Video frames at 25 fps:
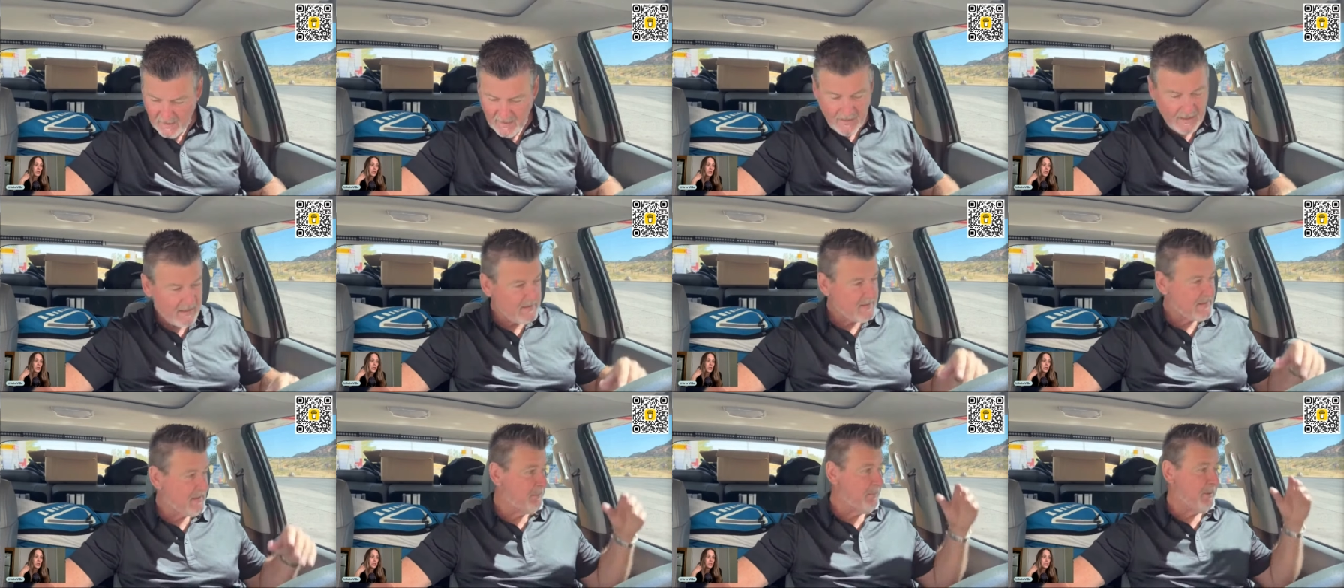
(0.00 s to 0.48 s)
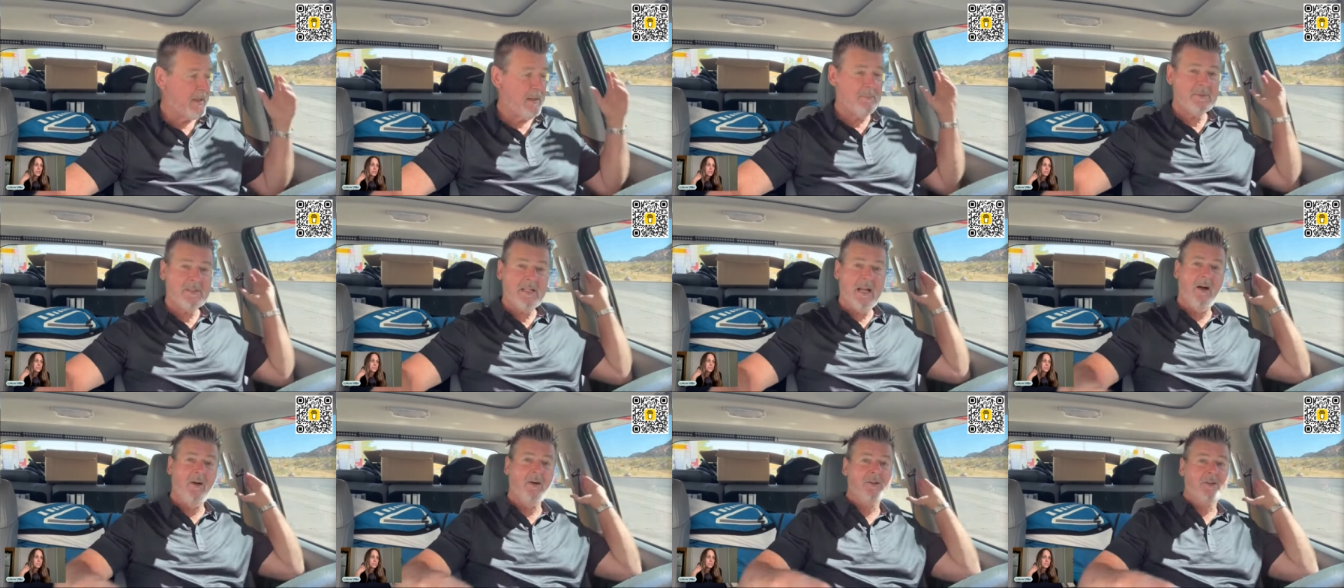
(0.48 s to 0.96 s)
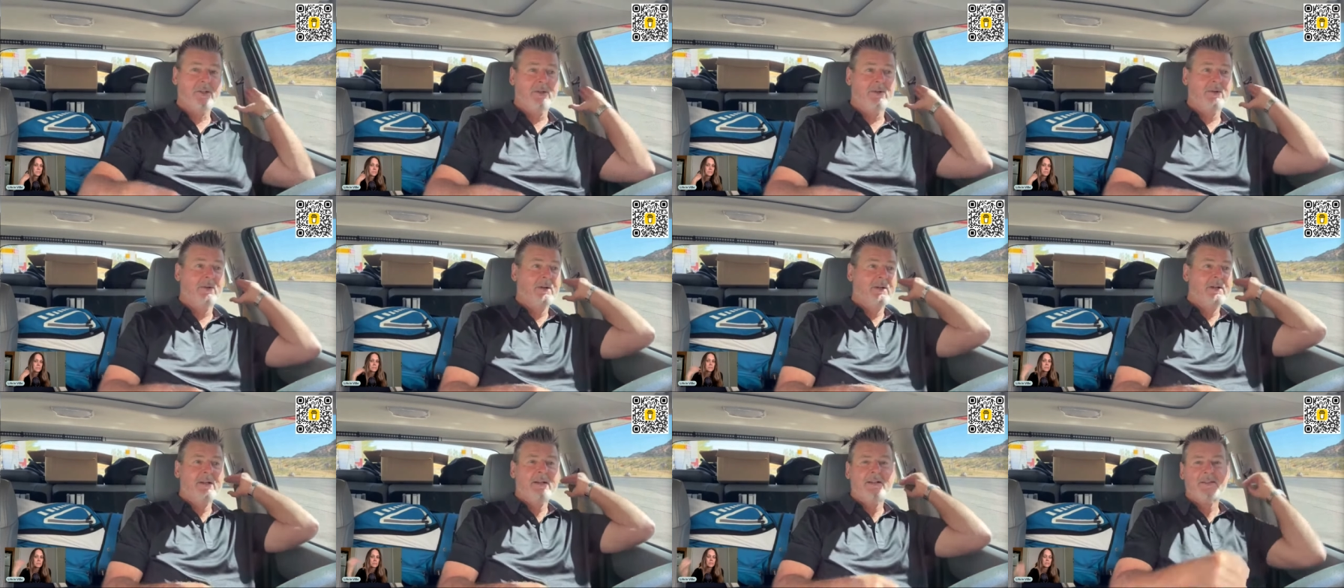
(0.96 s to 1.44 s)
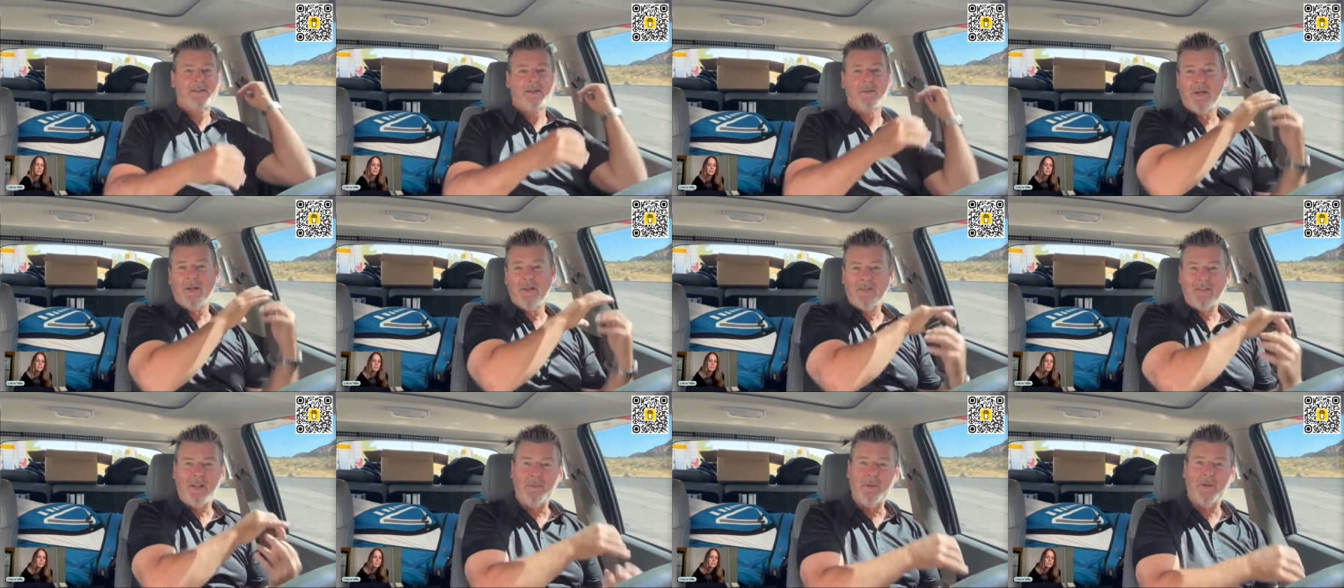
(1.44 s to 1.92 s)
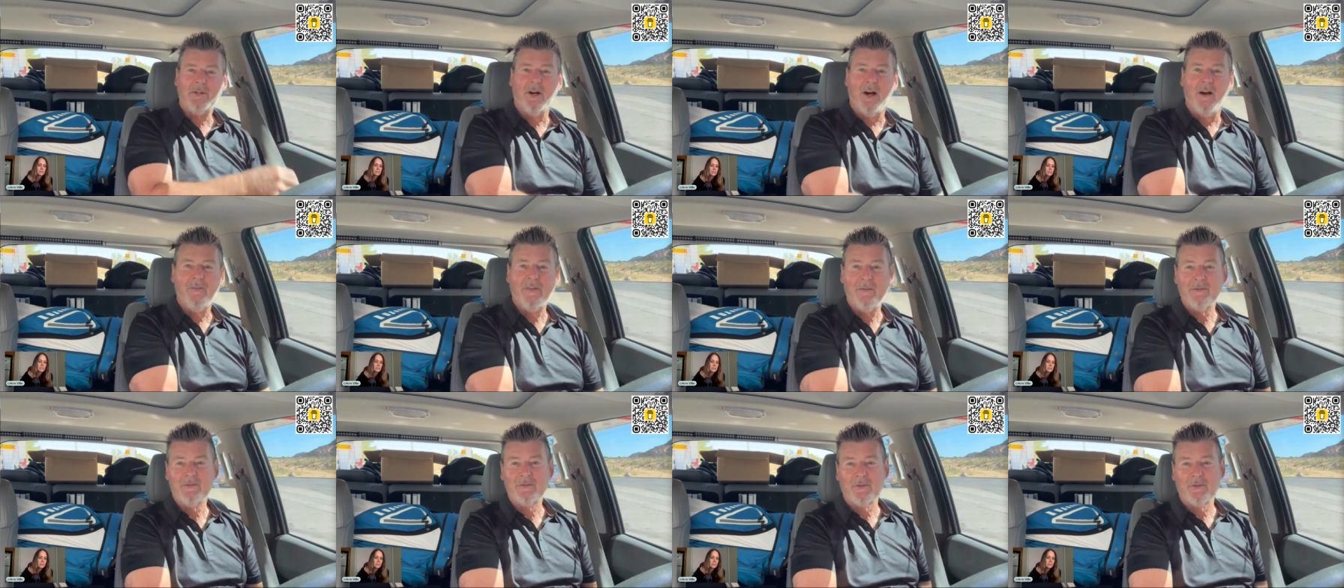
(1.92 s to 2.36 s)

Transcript: knows. I said, but I'm telling you, it's the best cup of coffee I ever